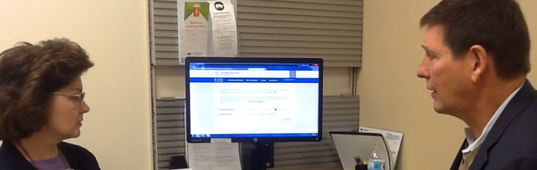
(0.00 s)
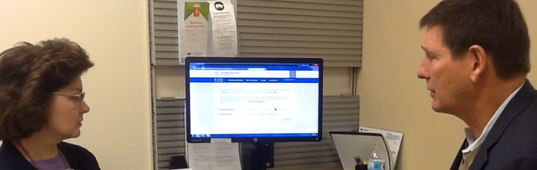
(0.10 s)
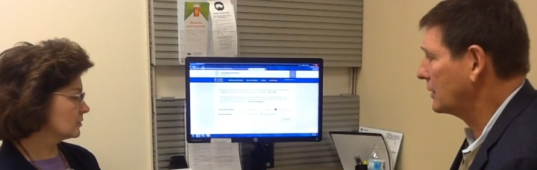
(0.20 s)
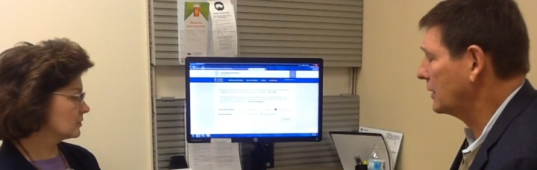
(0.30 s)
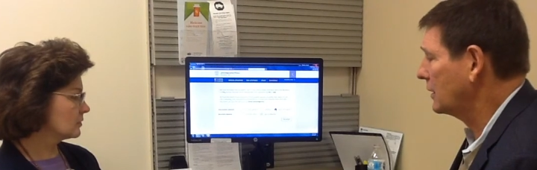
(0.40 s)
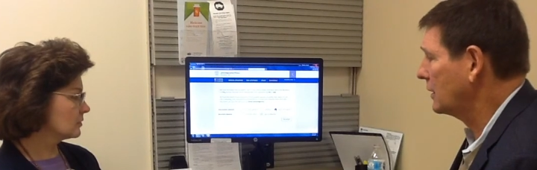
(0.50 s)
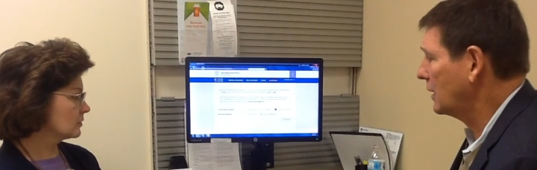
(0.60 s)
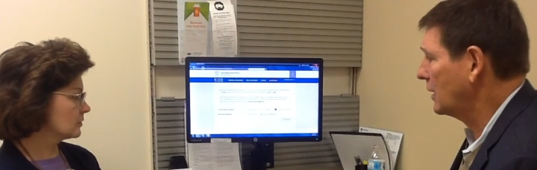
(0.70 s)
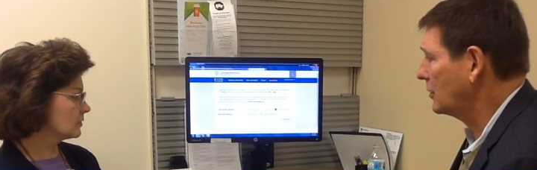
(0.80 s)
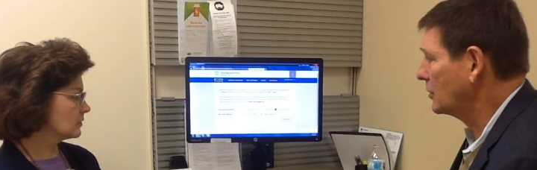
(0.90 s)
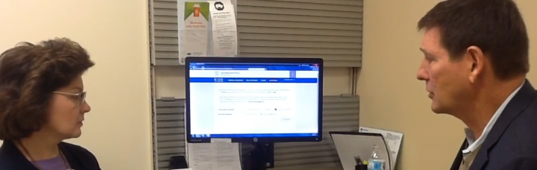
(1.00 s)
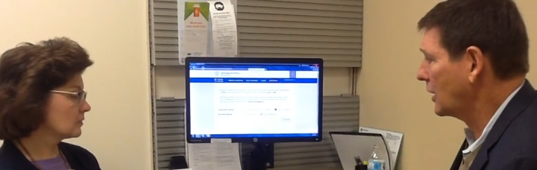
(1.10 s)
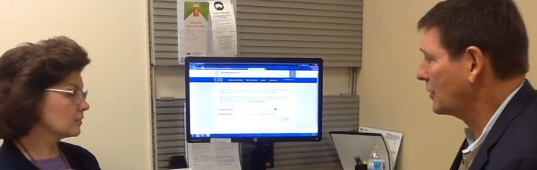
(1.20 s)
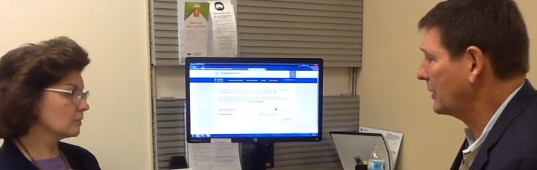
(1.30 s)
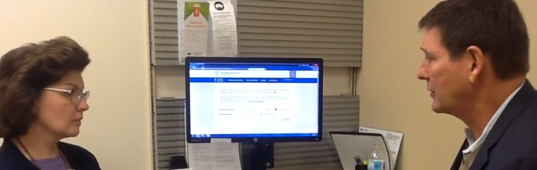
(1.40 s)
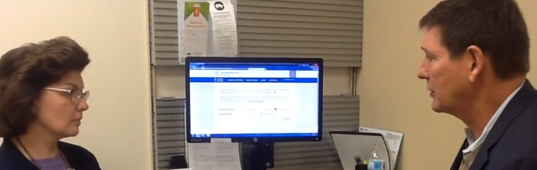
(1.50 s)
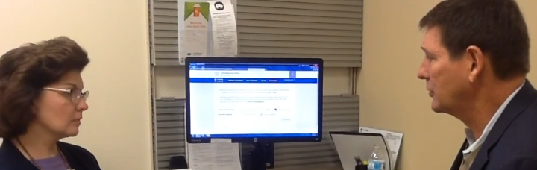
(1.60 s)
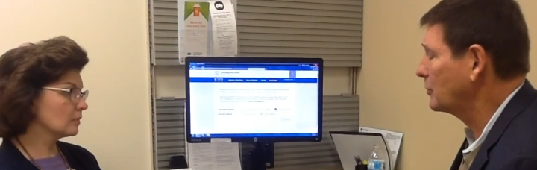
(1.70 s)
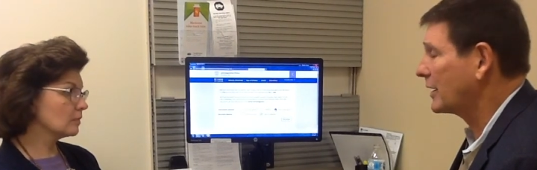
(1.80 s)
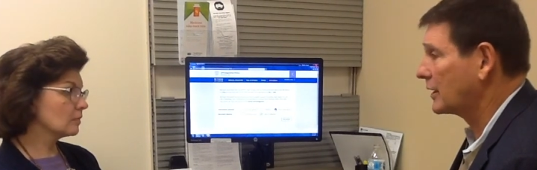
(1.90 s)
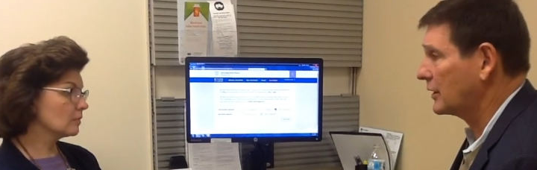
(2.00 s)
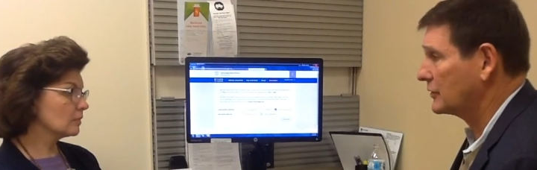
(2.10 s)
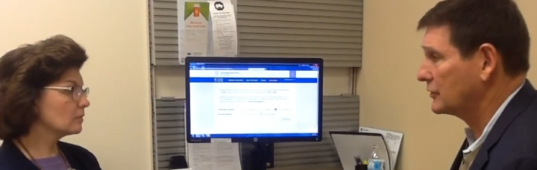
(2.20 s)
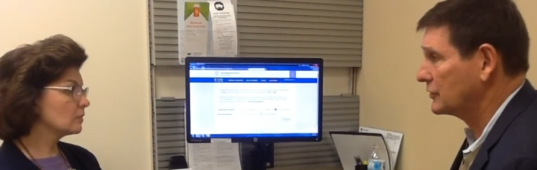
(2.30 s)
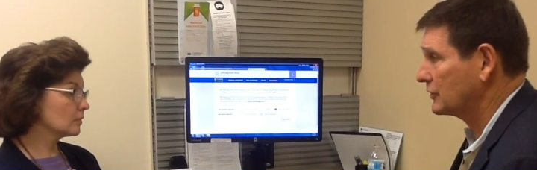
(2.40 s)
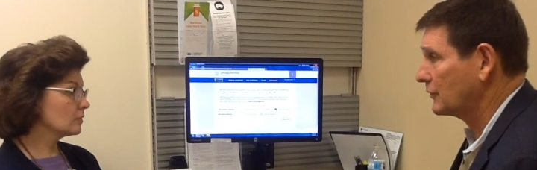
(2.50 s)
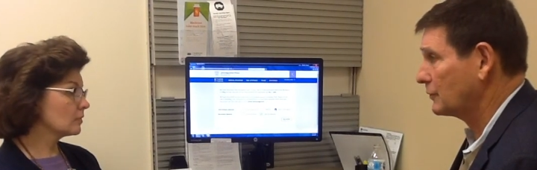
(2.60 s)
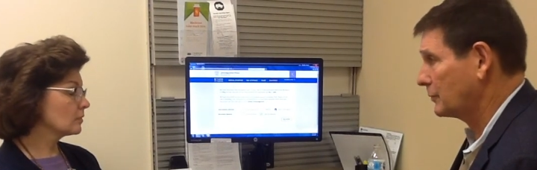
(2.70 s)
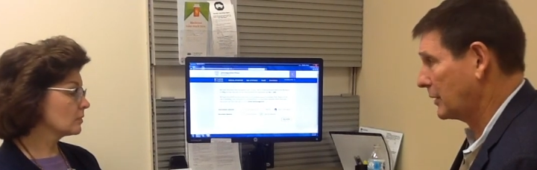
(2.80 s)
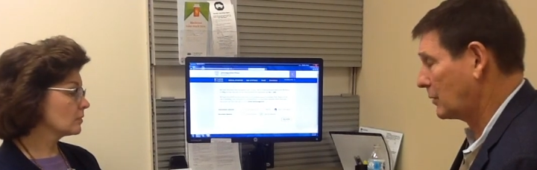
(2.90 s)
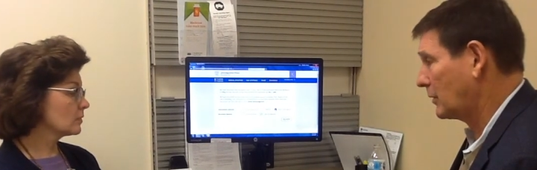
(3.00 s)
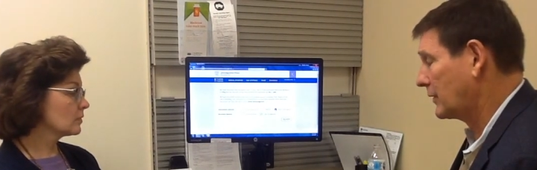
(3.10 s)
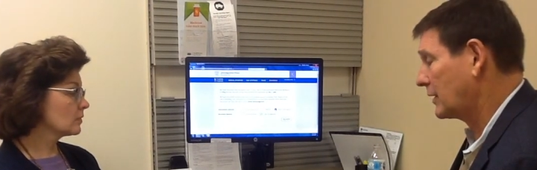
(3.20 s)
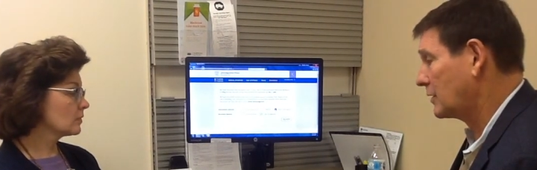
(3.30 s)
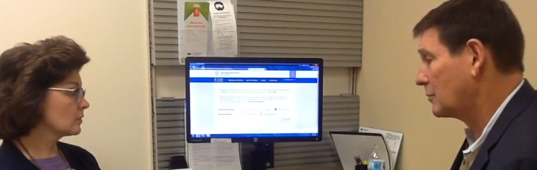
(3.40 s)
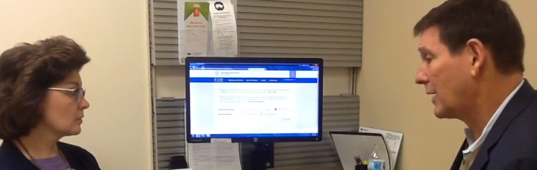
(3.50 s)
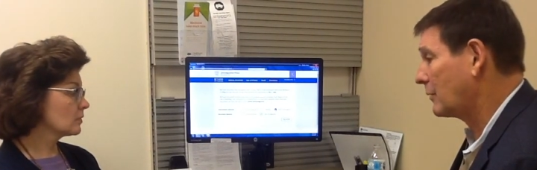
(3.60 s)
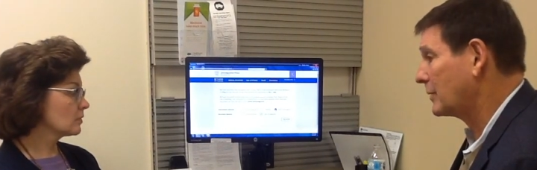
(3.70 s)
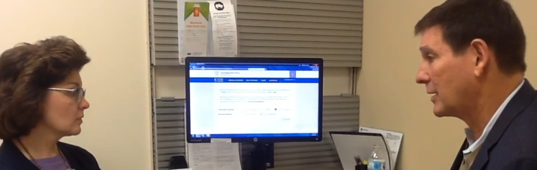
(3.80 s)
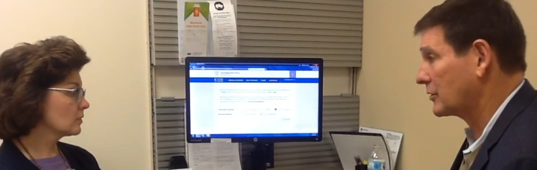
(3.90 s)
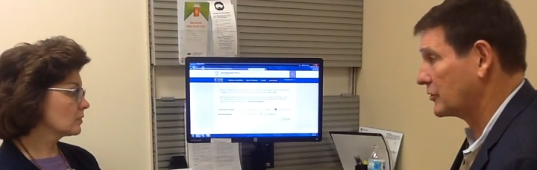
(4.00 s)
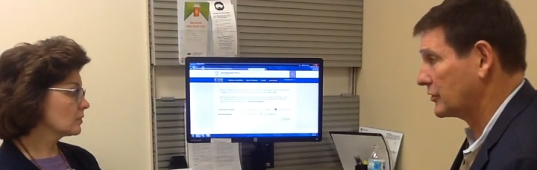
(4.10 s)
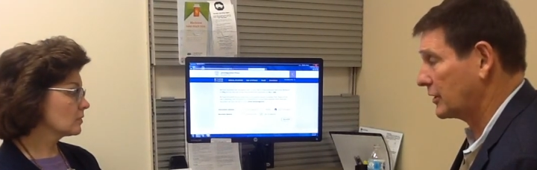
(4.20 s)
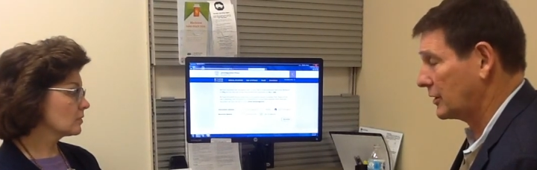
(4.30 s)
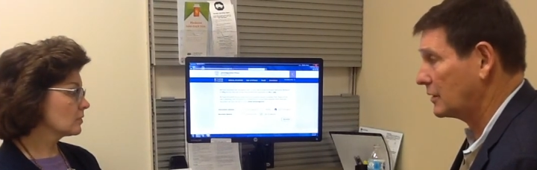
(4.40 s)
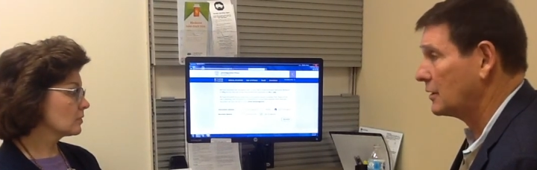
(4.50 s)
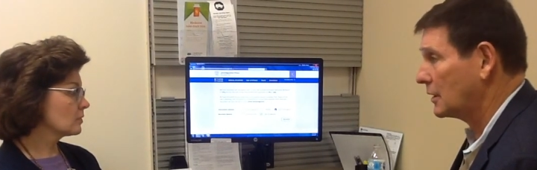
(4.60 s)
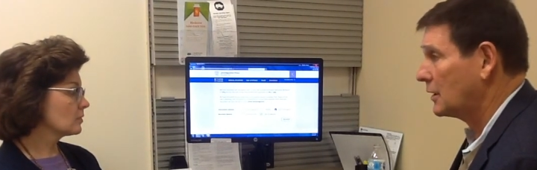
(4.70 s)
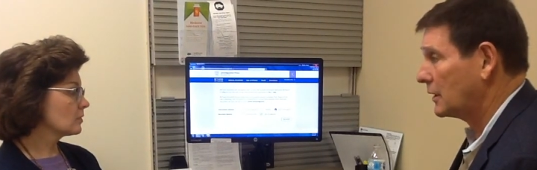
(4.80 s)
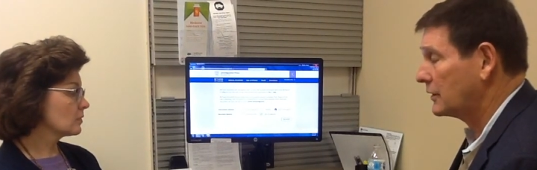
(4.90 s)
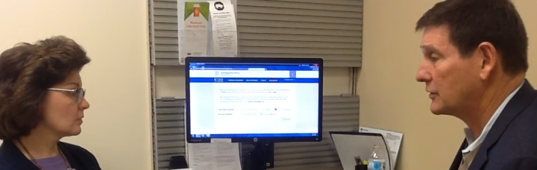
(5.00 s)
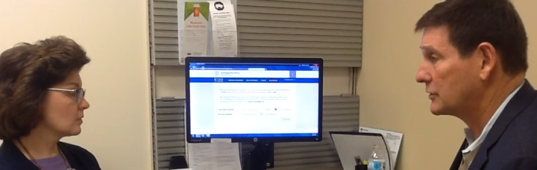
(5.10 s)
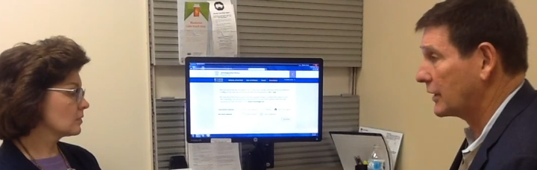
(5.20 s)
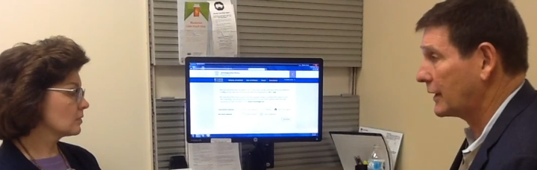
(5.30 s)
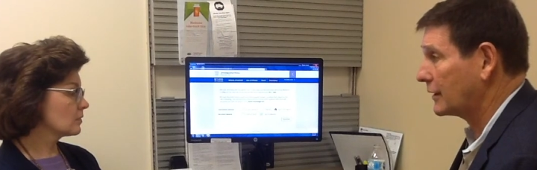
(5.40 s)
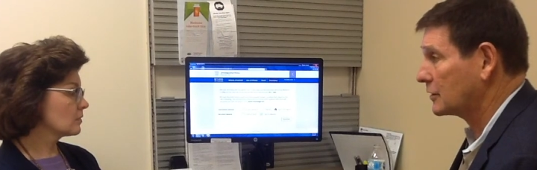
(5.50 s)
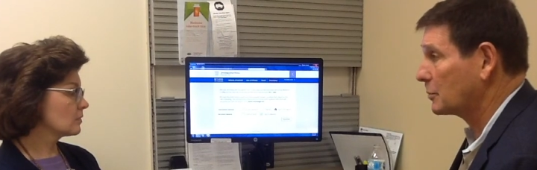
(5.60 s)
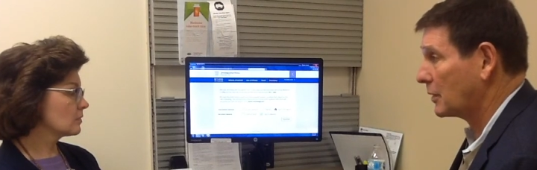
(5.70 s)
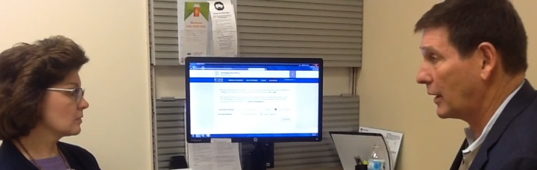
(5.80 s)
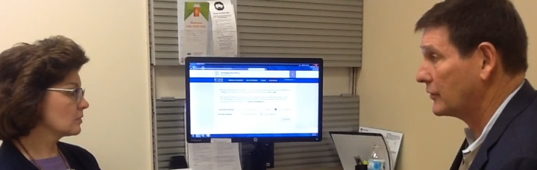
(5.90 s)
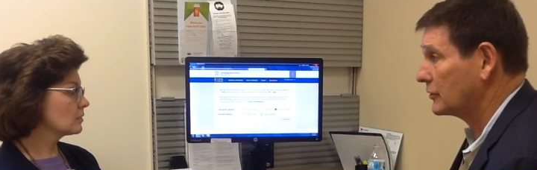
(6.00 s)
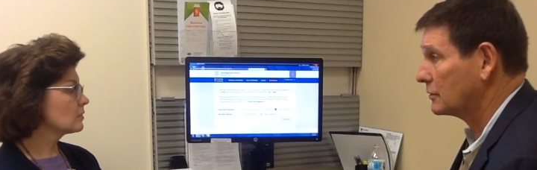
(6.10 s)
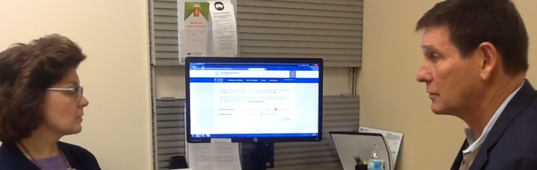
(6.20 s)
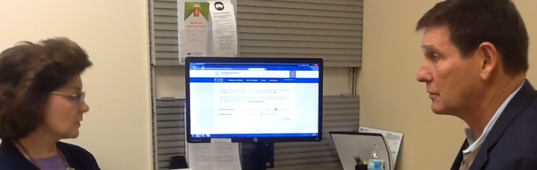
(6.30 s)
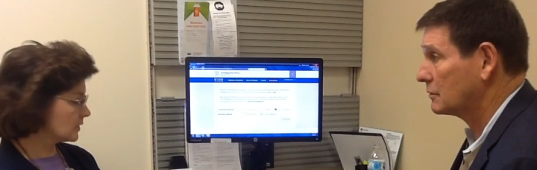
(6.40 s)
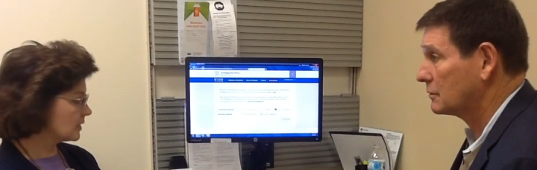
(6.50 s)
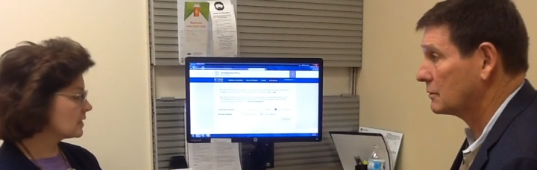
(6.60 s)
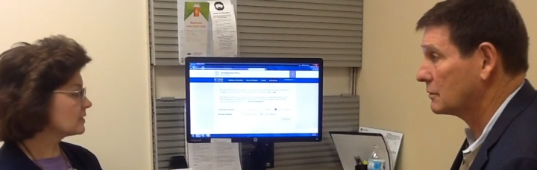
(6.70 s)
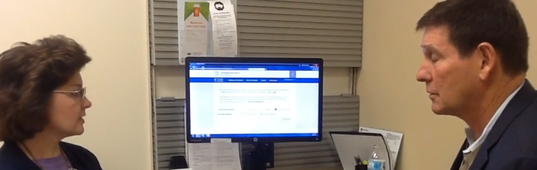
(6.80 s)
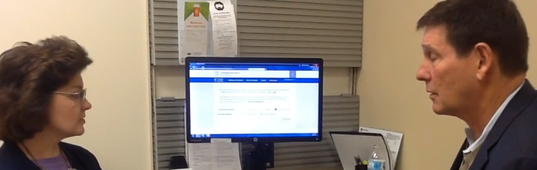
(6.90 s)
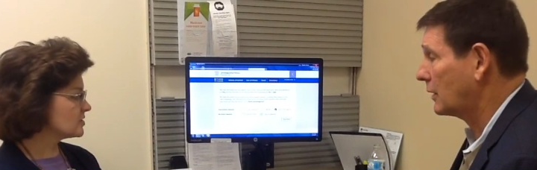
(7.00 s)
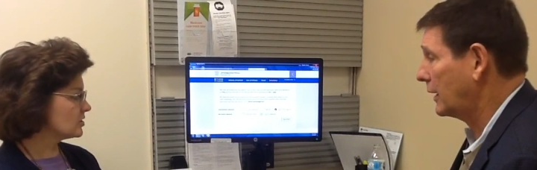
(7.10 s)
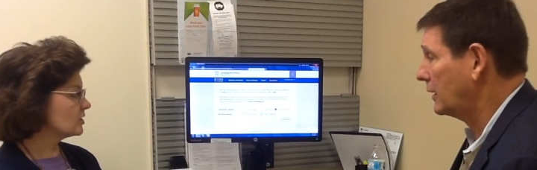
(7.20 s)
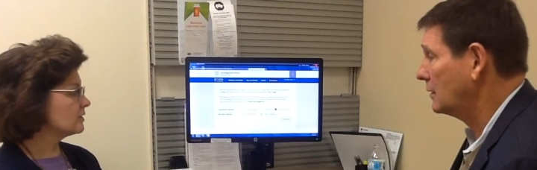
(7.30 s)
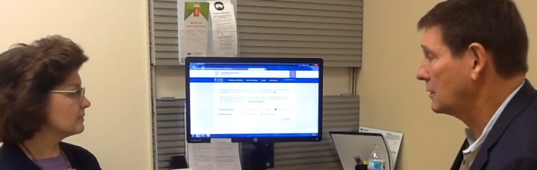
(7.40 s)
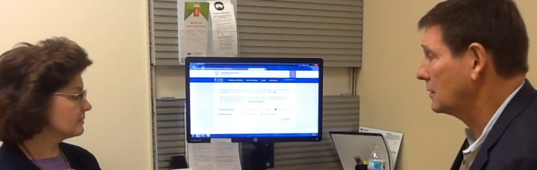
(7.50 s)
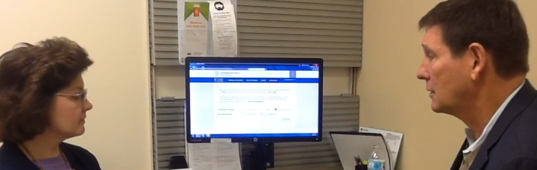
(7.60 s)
Speaker 1: out. Uh, uh, we'll talk about the new medications and pick one that you might be interested in, and then check out the price. Okay. Good.